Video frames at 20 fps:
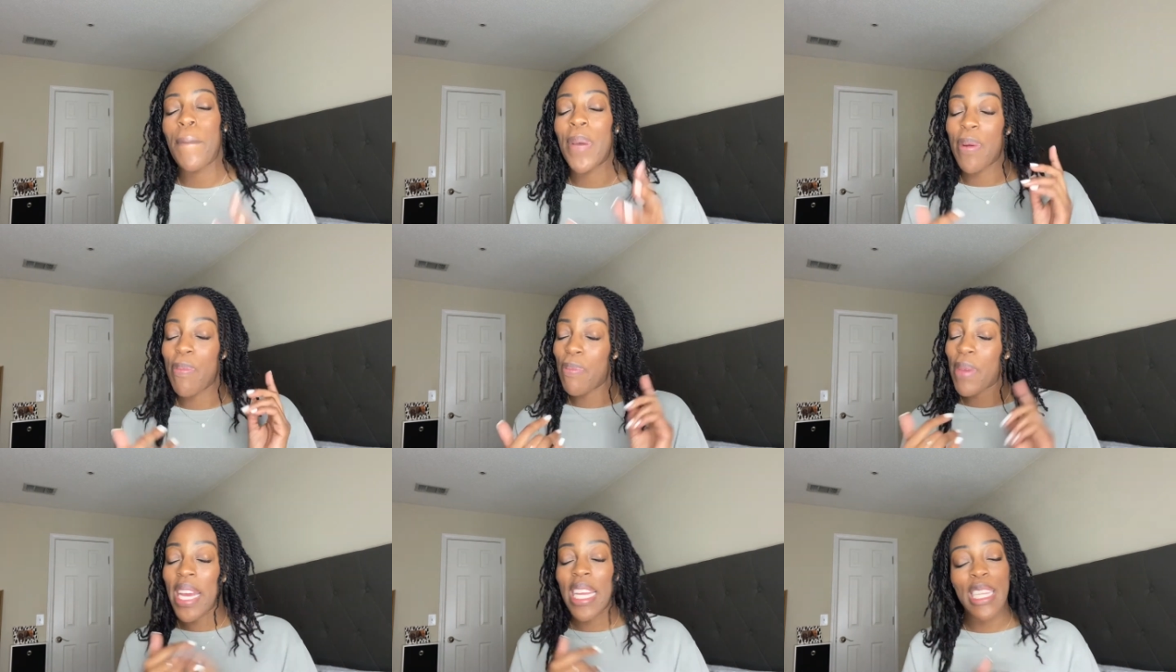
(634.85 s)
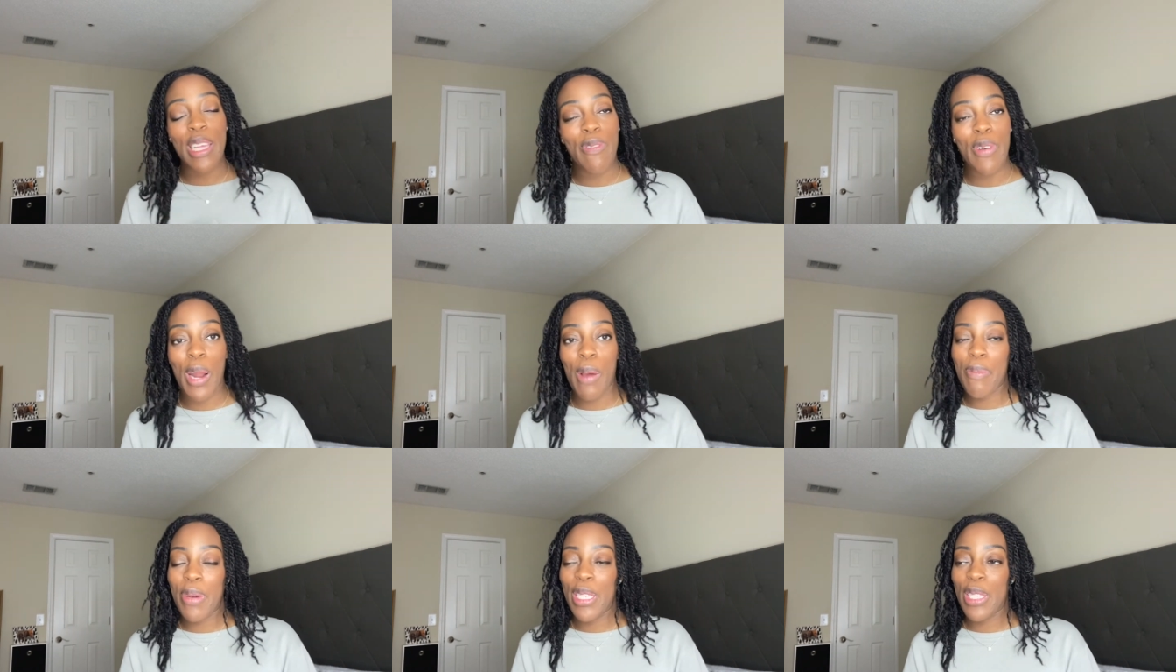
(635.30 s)
but mainly what
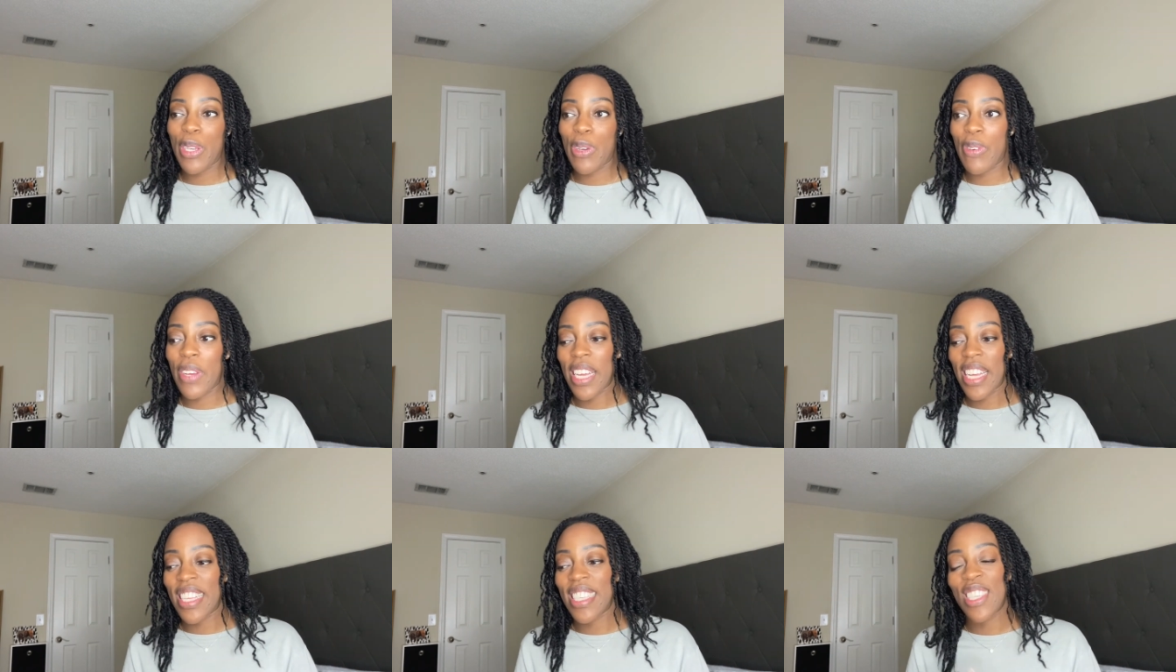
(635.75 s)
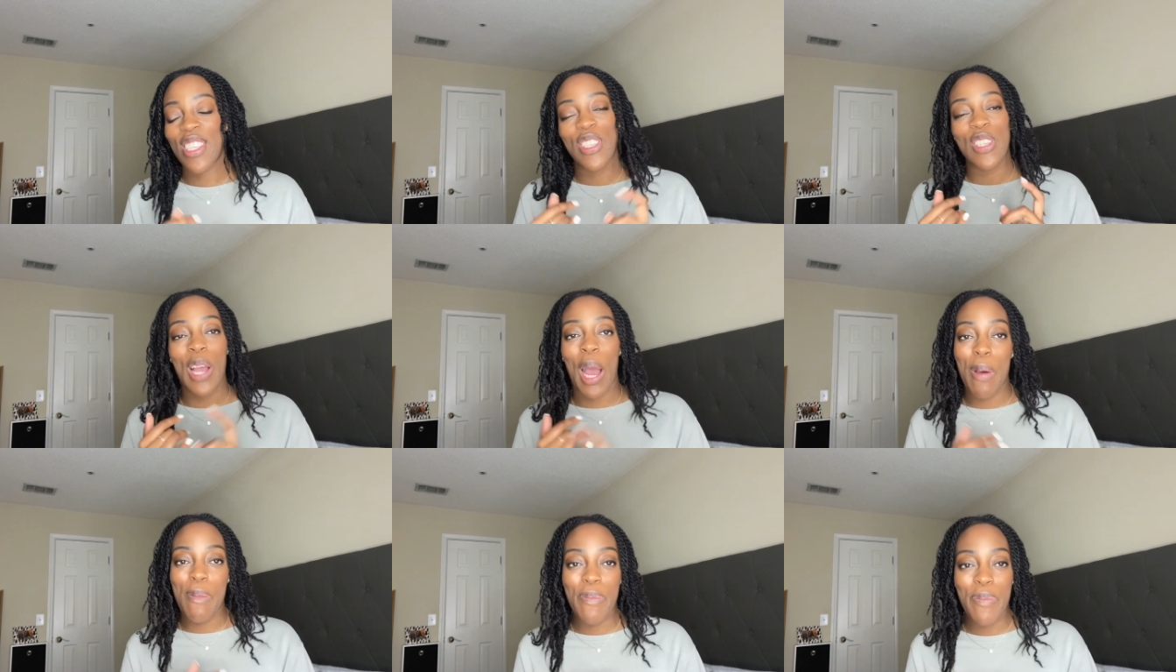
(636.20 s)
I'll be doing is
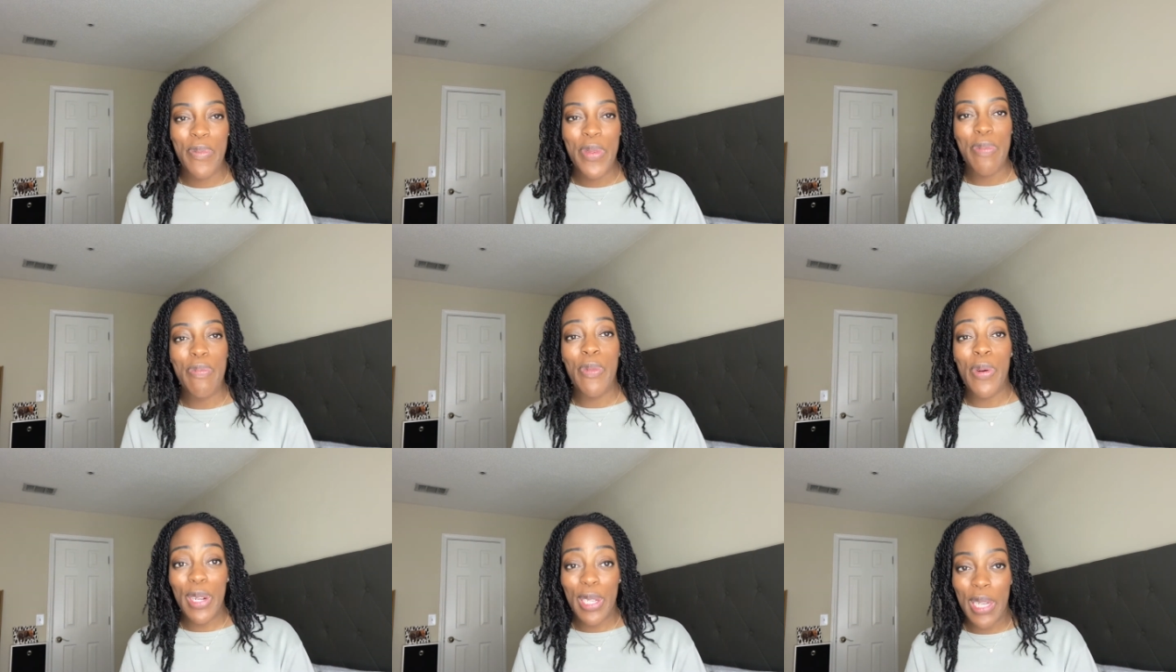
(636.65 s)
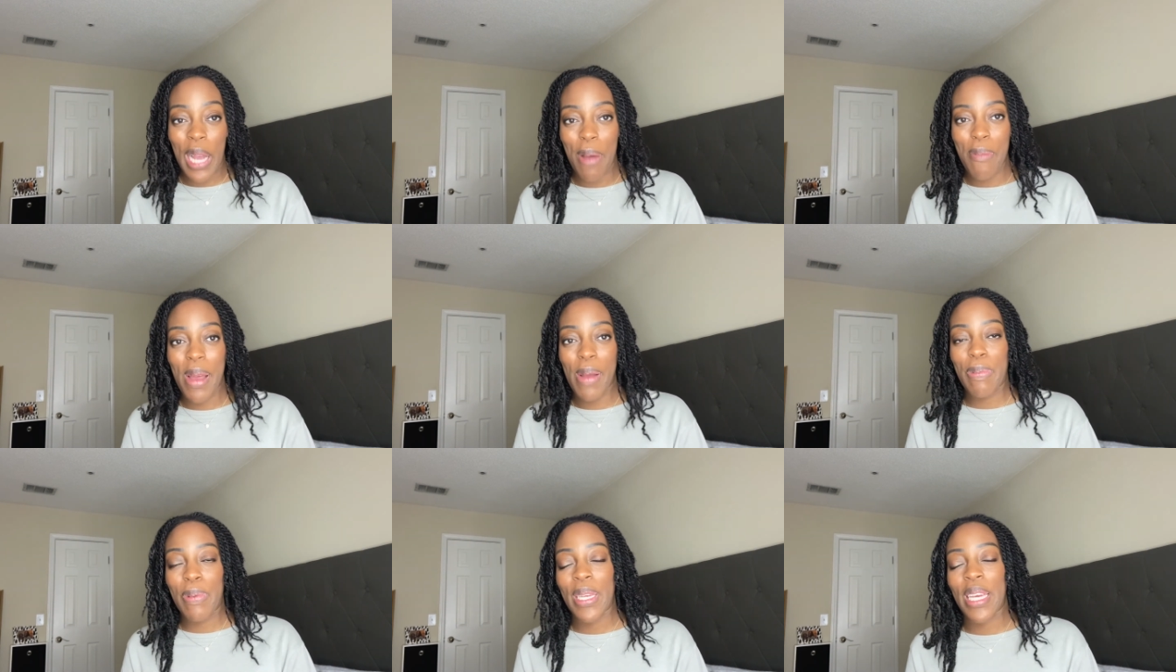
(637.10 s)
job more job
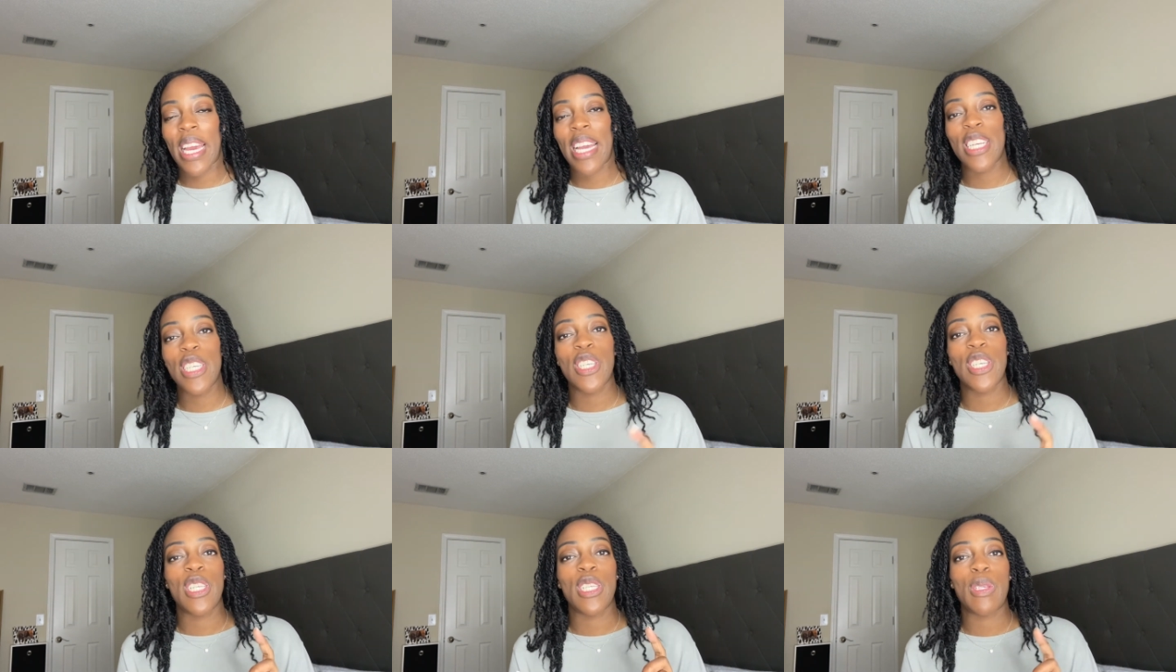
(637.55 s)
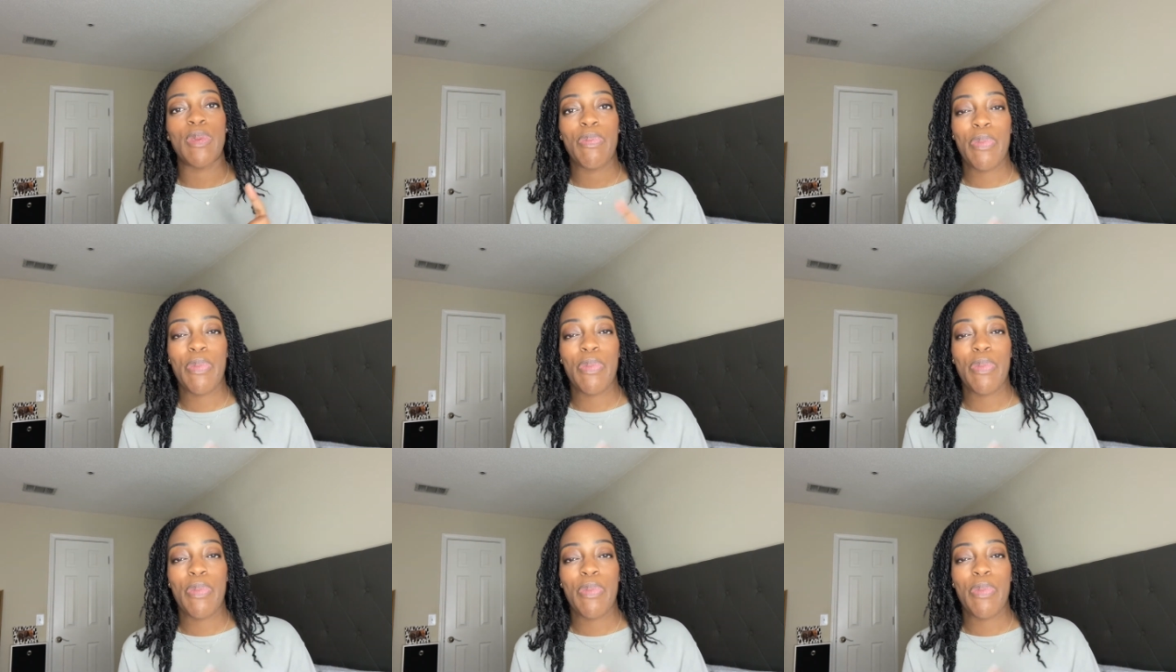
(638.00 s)
applications,